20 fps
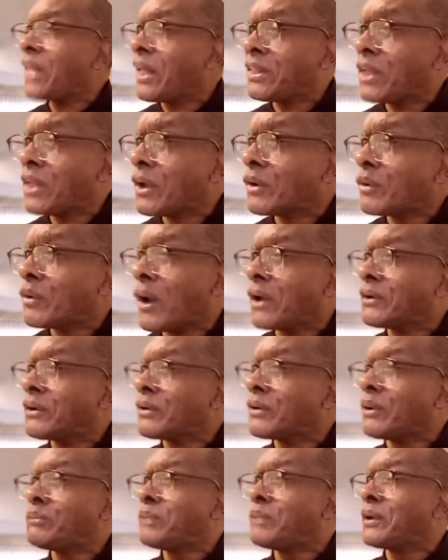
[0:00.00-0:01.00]
thank the great
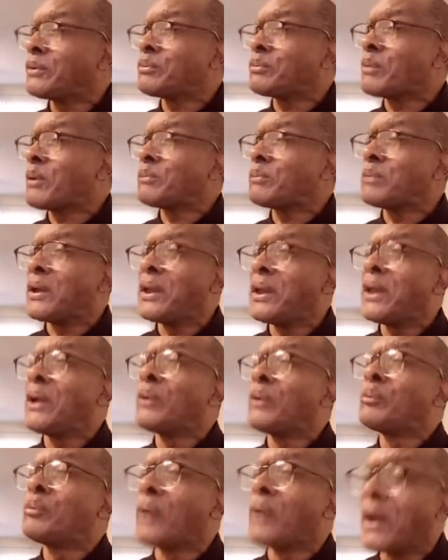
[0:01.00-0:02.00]
commitment for
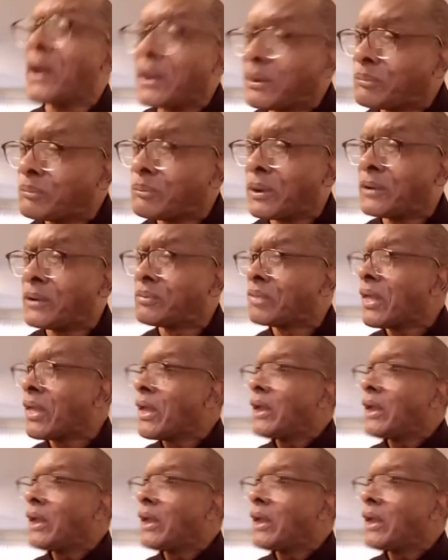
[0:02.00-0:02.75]
being with me.